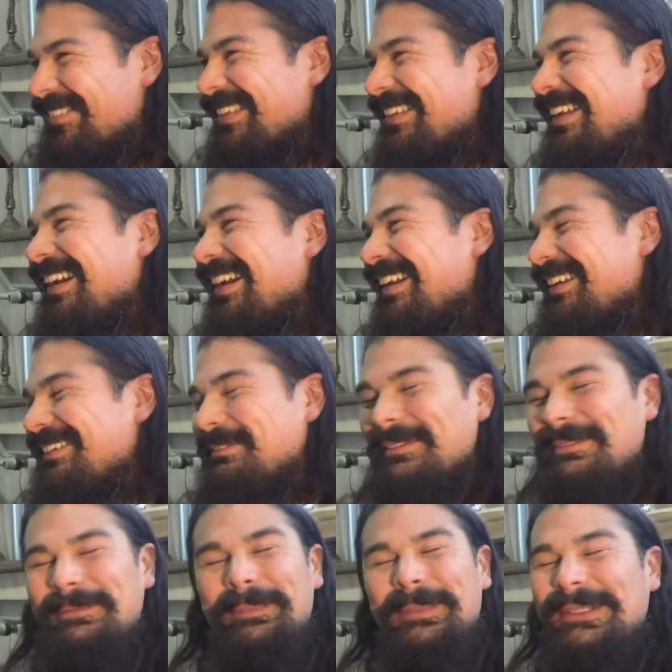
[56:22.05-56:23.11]
Yeah,
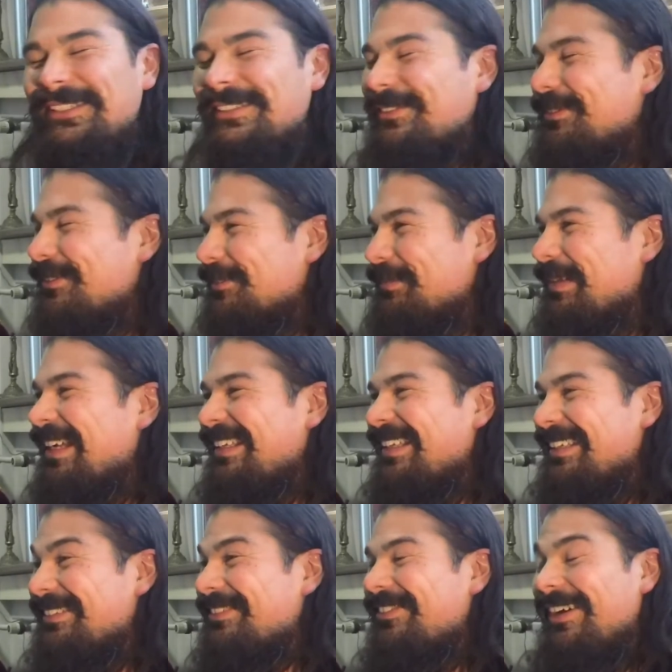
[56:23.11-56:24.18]
it's beautiful, man.
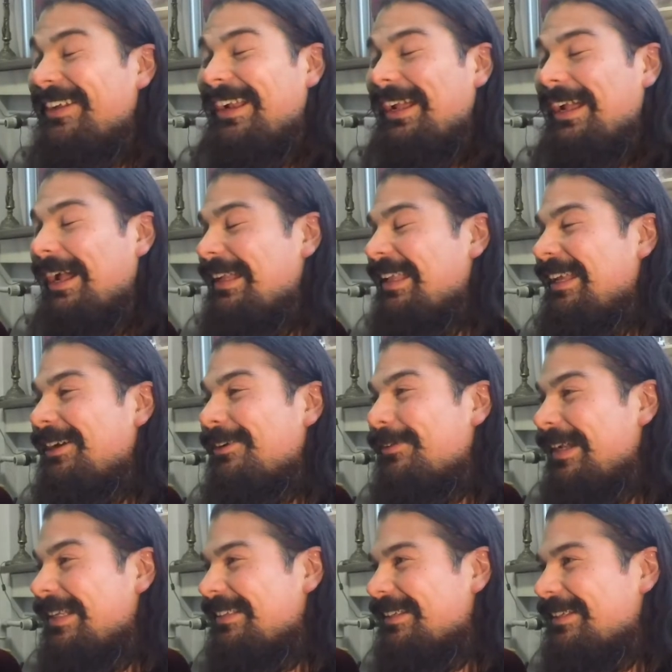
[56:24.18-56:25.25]
It's fun. I can't
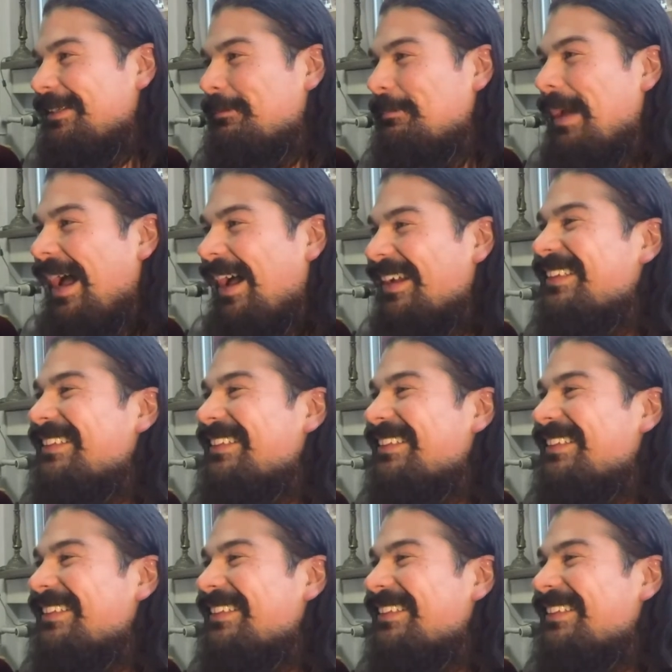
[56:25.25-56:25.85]
wait to come back.